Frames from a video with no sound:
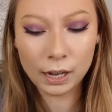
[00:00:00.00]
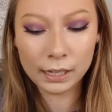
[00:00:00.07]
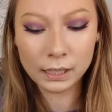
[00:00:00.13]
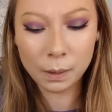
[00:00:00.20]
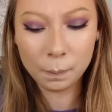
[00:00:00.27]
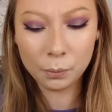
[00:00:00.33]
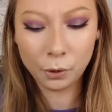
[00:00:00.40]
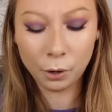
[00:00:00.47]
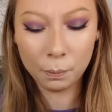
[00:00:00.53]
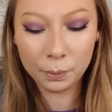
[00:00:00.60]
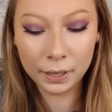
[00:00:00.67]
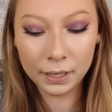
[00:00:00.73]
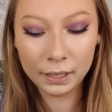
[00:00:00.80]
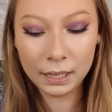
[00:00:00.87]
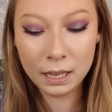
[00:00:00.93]
guys
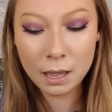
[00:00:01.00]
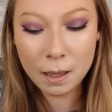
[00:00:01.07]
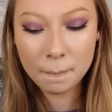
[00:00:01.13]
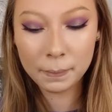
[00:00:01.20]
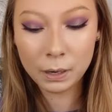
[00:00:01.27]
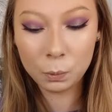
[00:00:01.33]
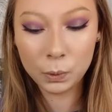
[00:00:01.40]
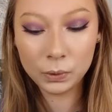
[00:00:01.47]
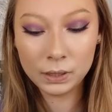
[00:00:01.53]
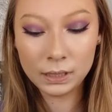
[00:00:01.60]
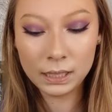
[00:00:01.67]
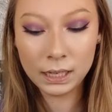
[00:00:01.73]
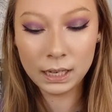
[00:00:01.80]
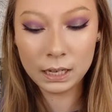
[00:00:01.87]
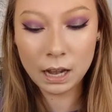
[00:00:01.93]
appropriately, but I will
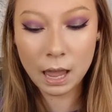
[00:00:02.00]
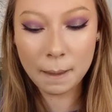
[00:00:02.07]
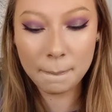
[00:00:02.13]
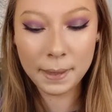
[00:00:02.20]
stick in a